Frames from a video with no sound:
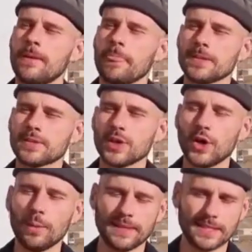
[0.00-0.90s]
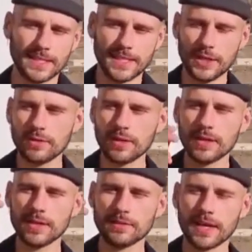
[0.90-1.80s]
So, but in
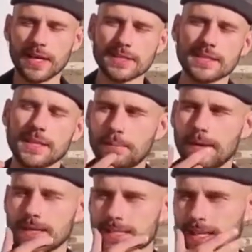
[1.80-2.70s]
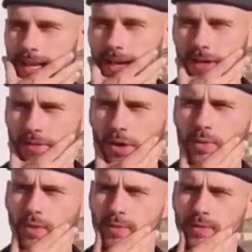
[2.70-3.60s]
Iran, Afghanistan and Pakistan, I had a very
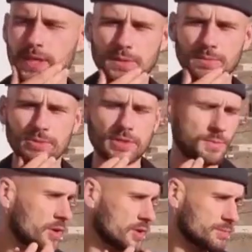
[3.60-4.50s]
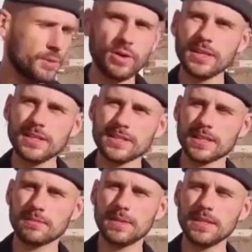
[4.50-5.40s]
wonderful experience, because police
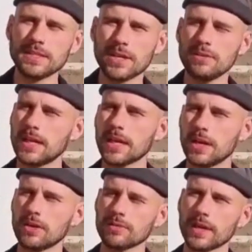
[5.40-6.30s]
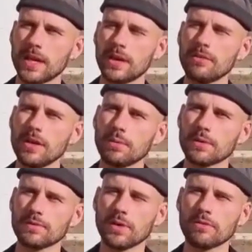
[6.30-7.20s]
and military take a lot of care here
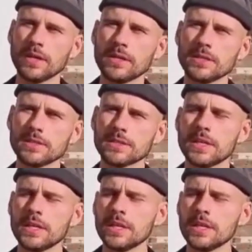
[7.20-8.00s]
about foreigners.